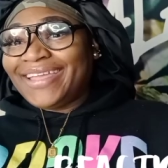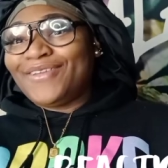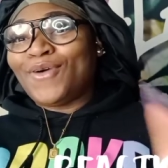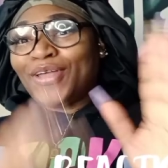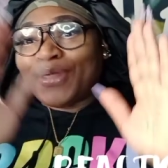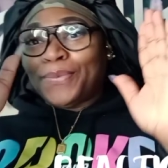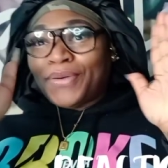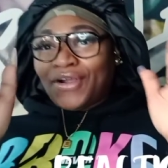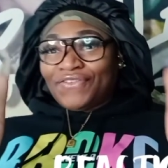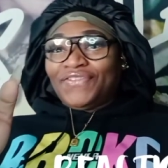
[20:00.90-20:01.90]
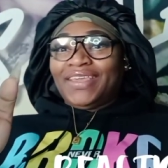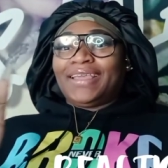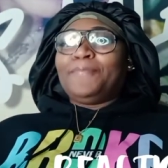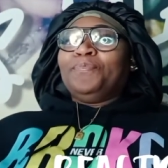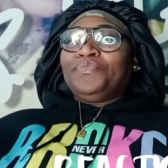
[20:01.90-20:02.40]
You are the
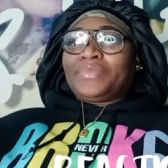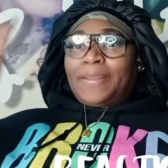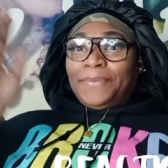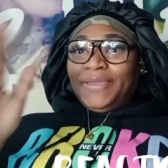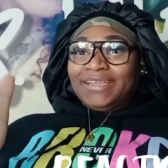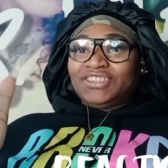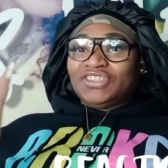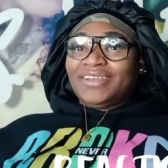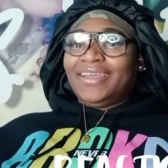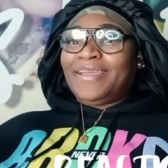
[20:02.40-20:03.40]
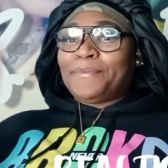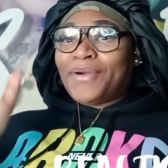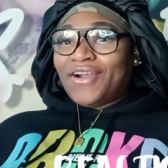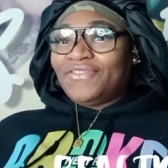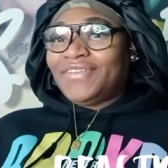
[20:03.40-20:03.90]
perfect picture and
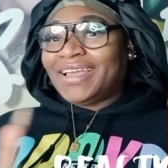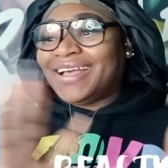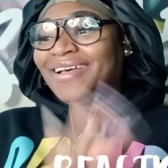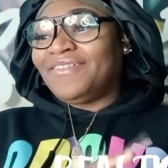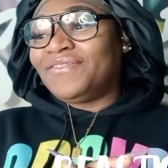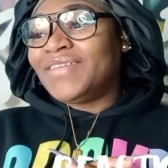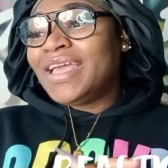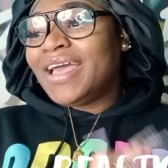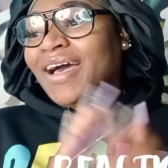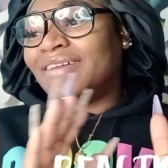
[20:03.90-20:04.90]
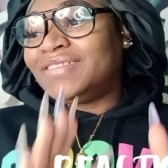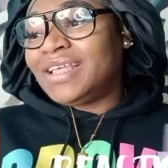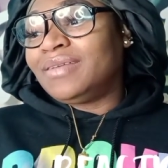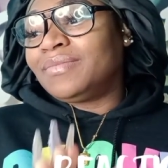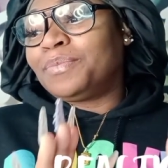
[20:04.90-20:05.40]
perfect of of
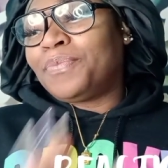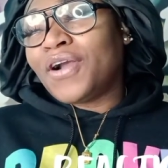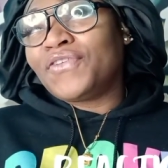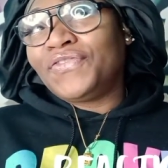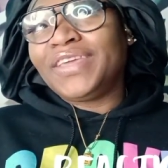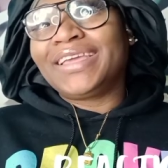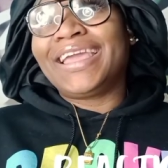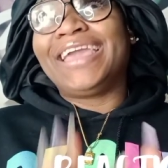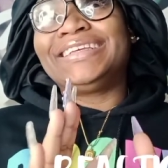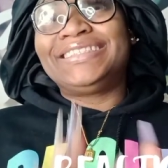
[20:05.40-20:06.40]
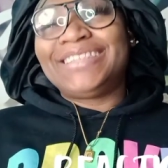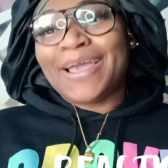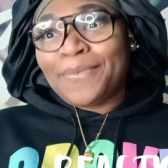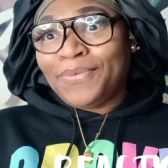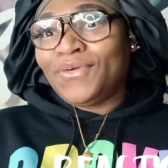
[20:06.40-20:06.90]
perfect
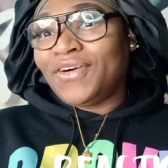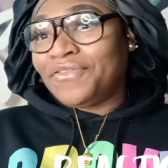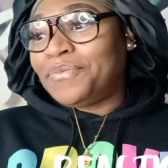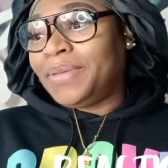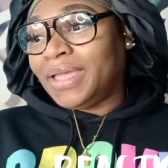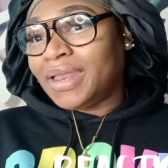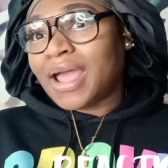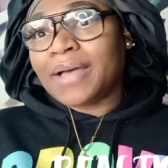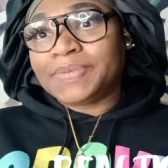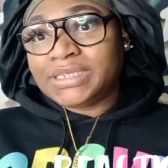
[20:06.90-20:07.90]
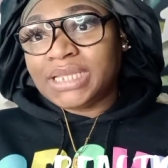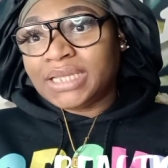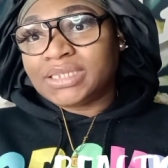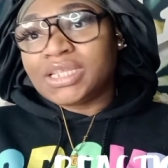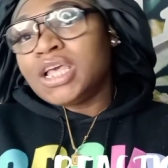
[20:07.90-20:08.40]
example of being
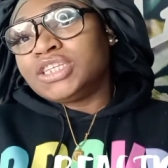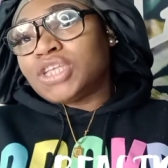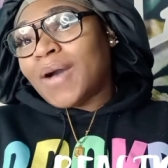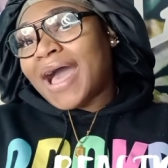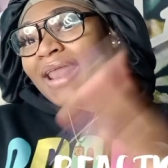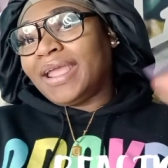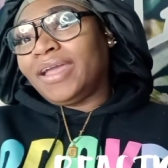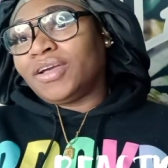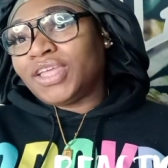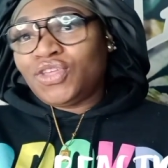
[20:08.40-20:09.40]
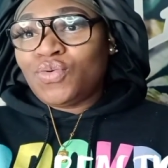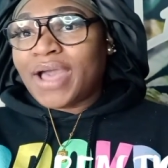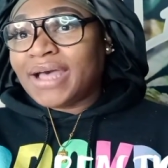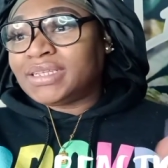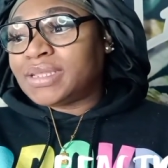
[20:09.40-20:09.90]
obsessed. So how the hell can you
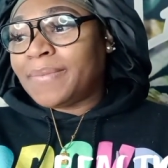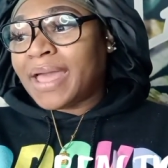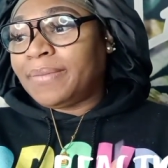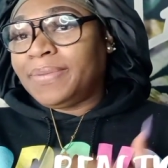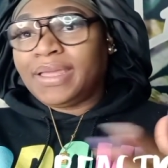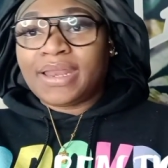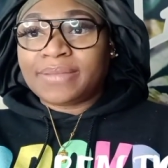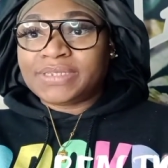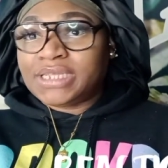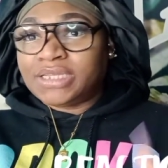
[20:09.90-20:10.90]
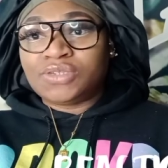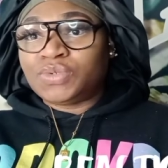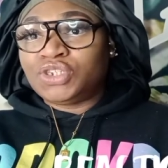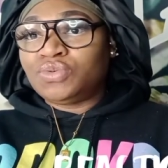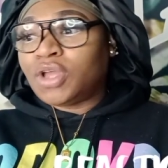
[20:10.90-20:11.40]
call somebody being obsessed
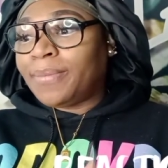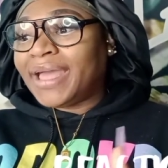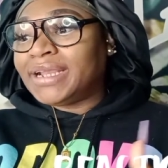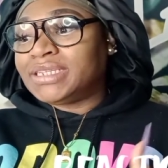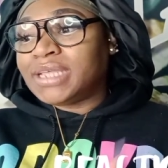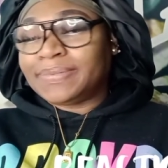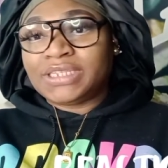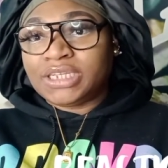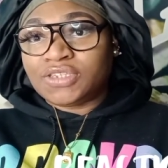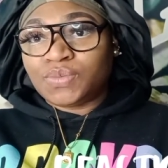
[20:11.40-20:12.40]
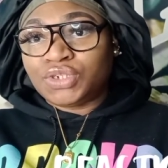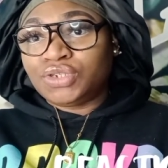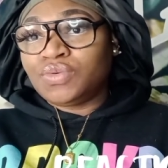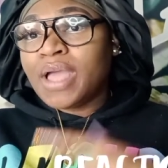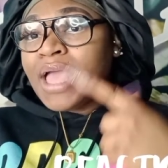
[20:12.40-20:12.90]
with you? Nobody is obsessed with you.